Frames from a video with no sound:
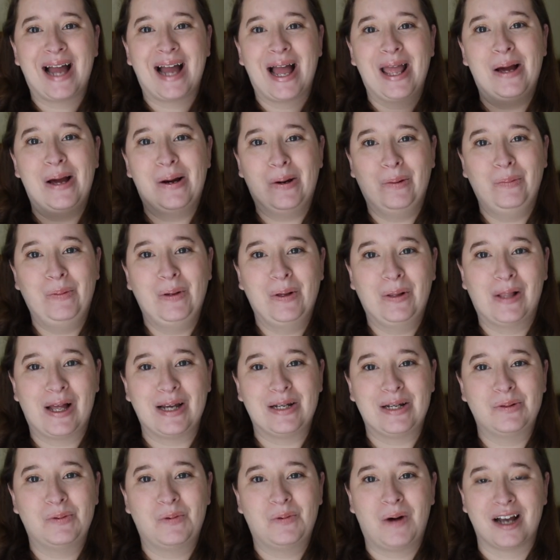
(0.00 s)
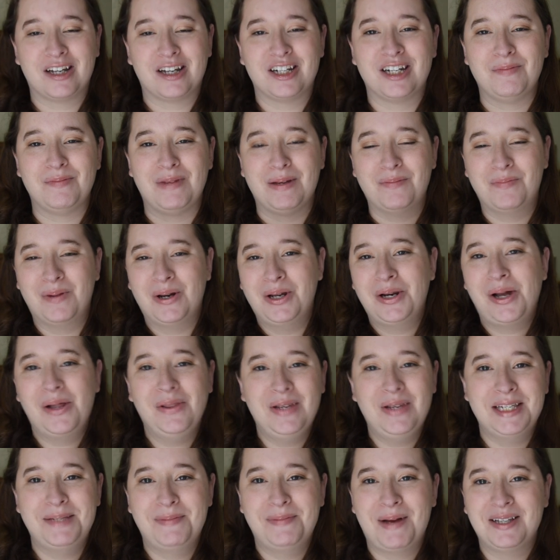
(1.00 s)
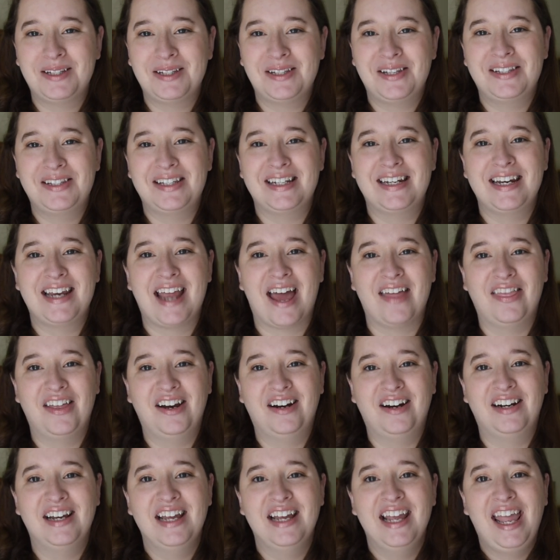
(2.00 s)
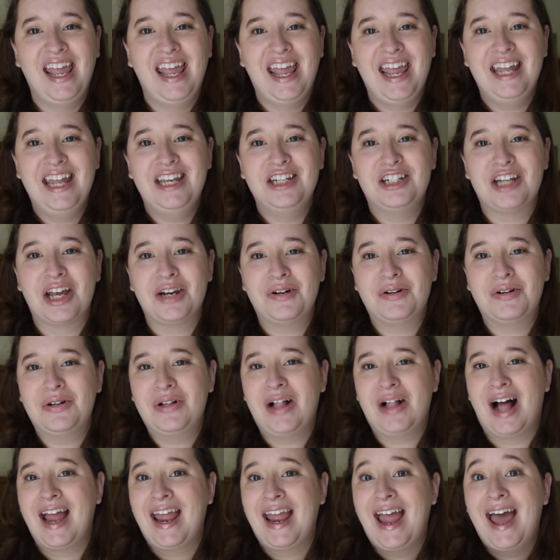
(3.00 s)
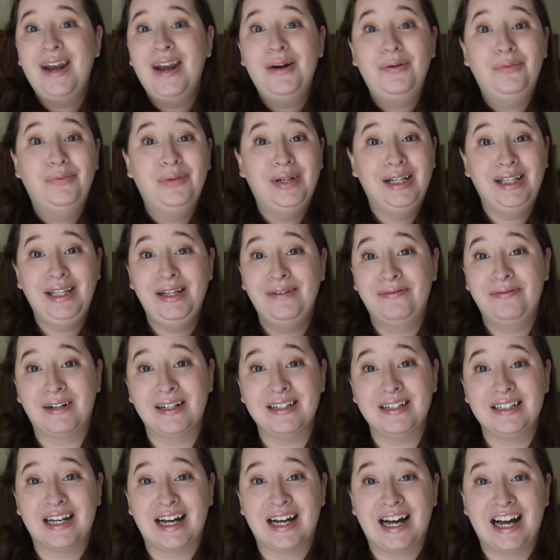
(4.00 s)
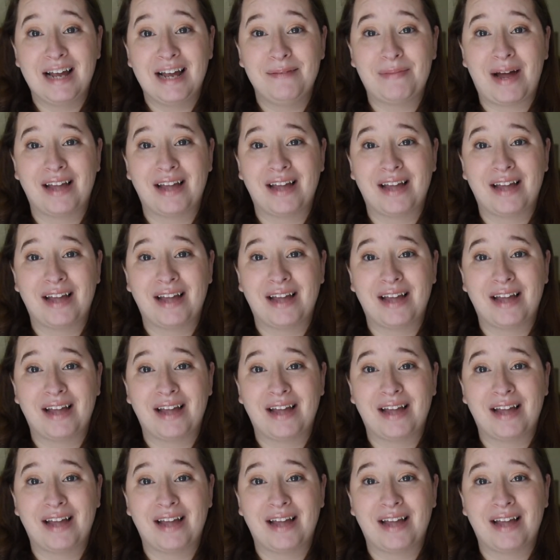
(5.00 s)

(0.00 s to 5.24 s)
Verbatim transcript: I hope you liked watching me put all these puzzles together. In general, I had a really fun time.